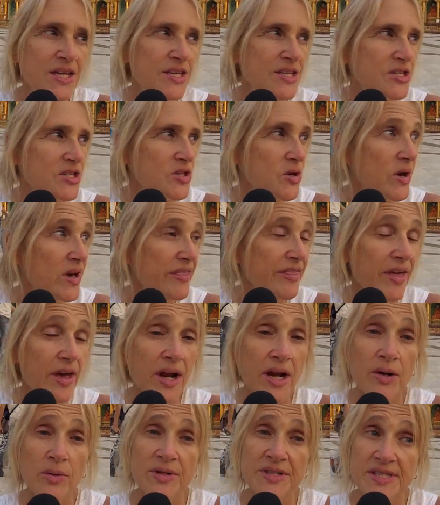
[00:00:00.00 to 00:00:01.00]
So I
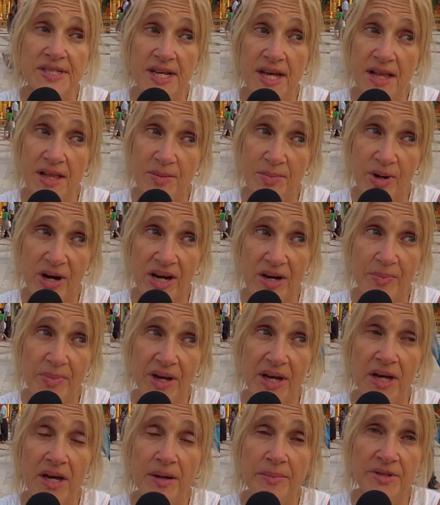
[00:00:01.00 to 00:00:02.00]
thought I would celebrate
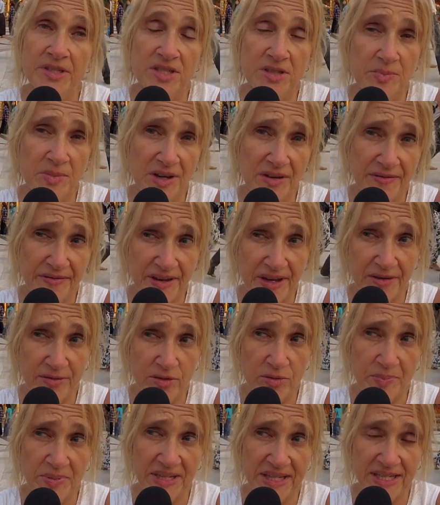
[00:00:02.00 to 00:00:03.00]
by coming to my
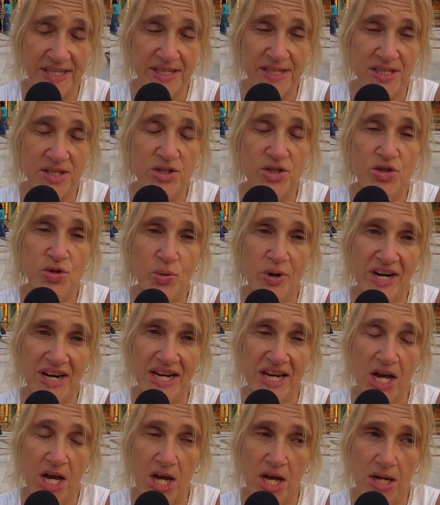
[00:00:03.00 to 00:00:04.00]
favorite place, Shwe
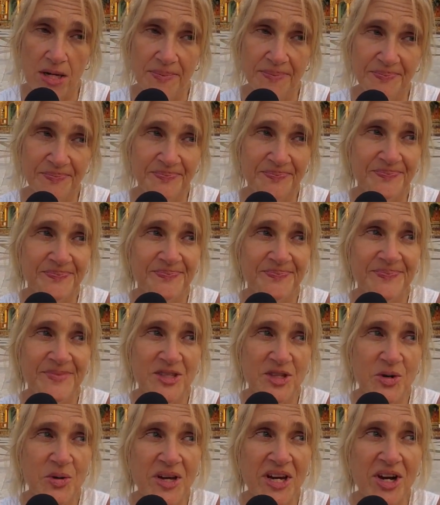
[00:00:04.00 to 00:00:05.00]
Dagon.
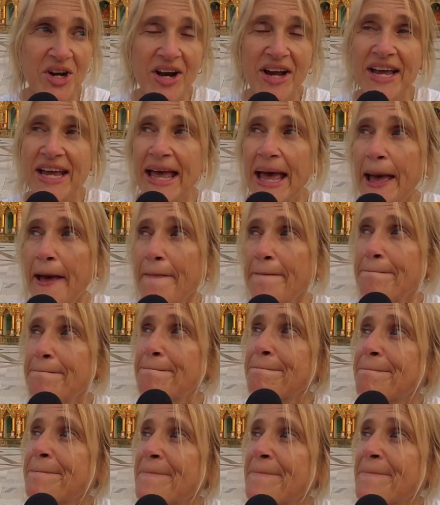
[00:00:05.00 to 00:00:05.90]
So here I am.